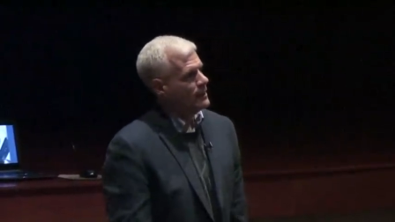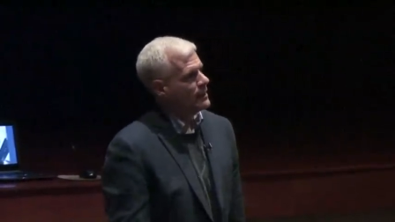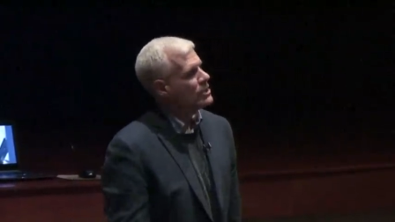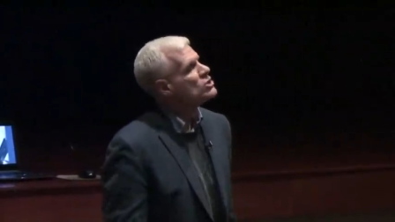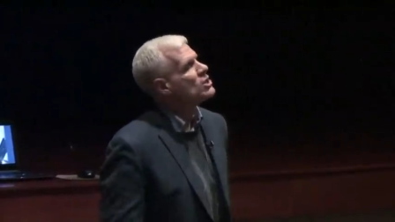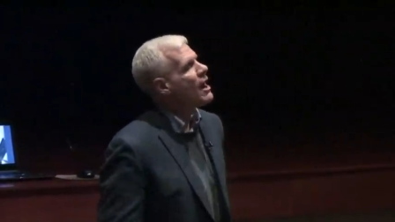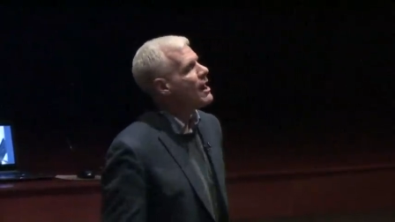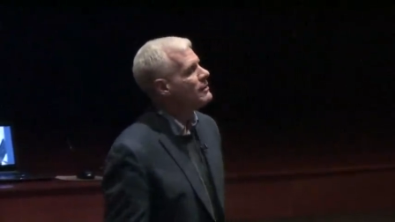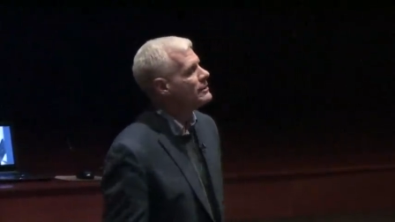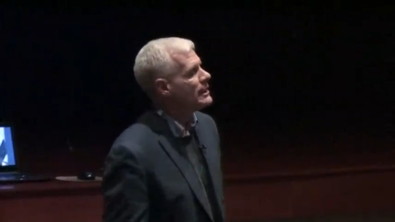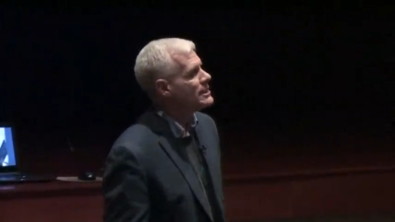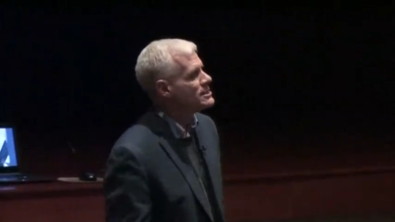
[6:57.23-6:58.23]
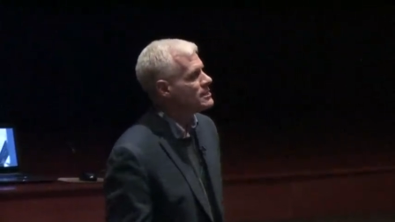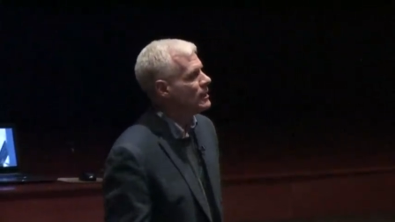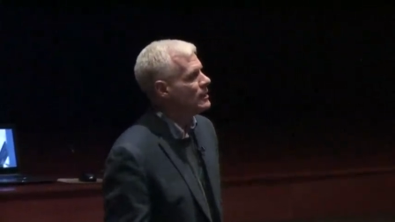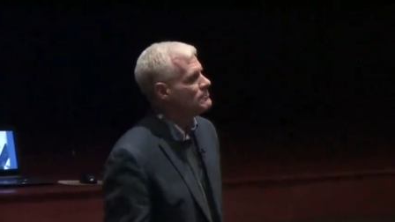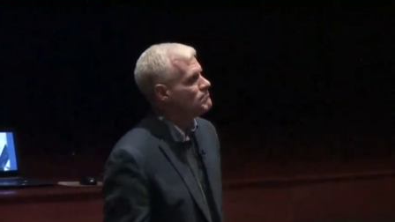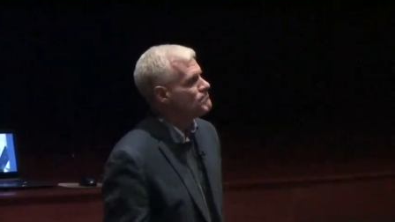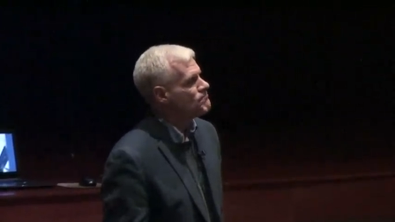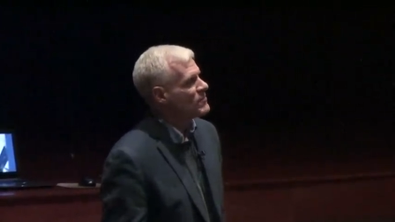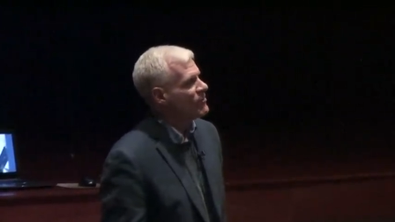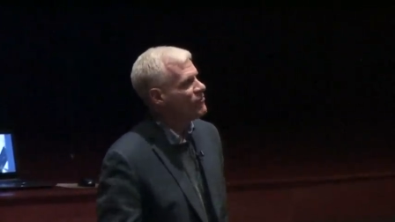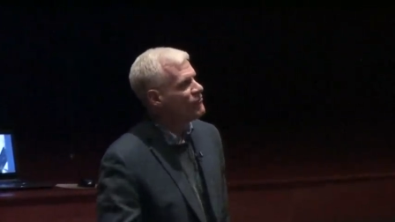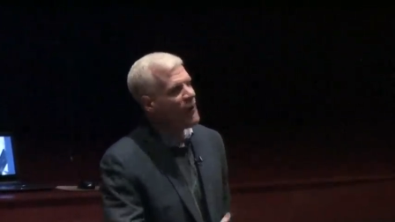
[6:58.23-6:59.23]
And a child gets
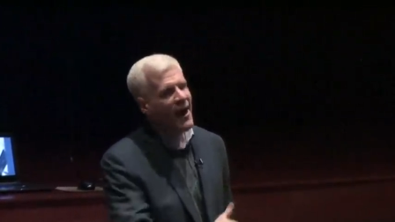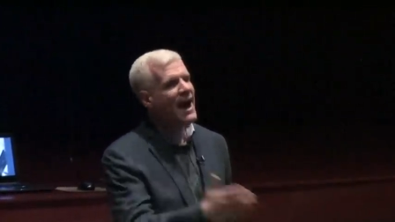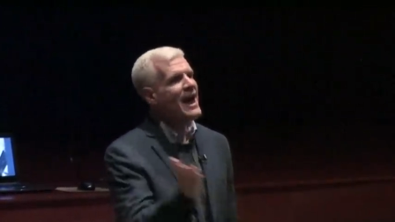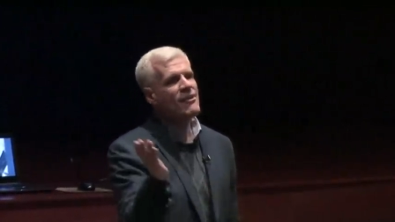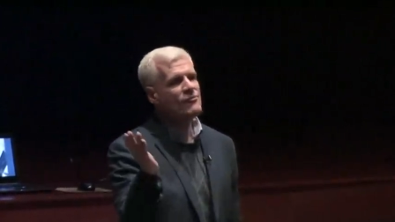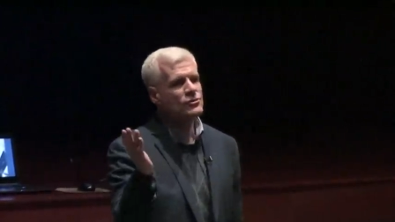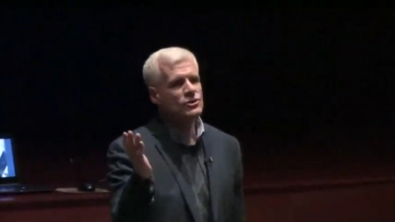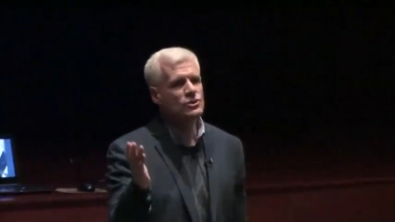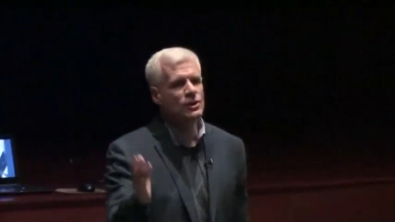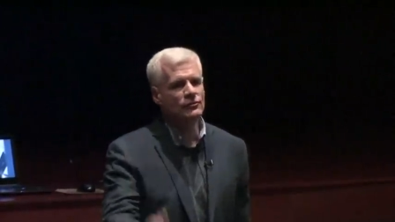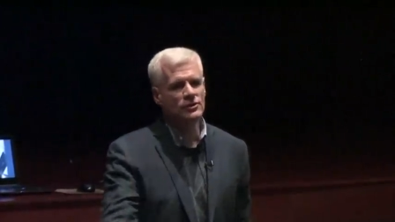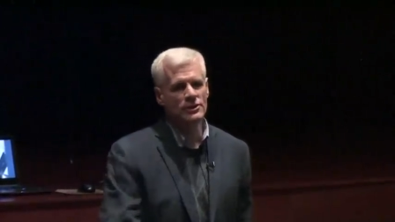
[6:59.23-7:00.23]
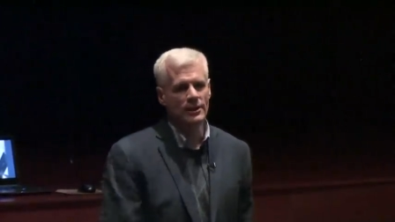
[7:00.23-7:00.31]
5 surface